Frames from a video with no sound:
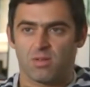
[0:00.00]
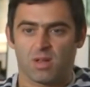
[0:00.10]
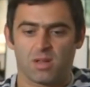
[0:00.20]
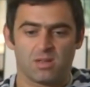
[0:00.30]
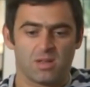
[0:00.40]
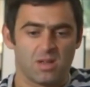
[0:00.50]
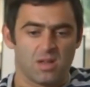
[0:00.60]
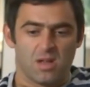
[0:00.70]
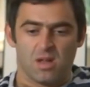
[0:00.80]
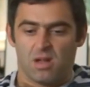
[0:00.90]
case.
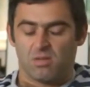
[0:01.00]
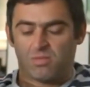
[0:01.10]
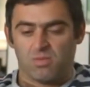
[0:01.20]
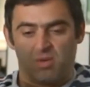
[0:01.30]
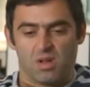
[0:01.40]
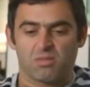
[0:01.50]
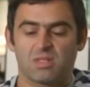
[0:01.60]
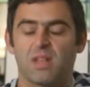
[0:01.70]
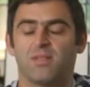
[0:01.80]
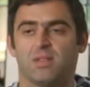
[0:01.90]
I was walking, I was
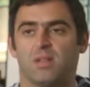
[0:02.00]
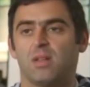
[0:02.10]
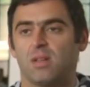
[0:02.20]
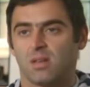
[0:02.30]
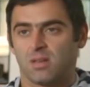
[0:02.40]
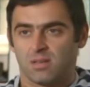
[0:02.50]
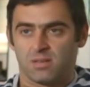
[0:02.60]
devastated.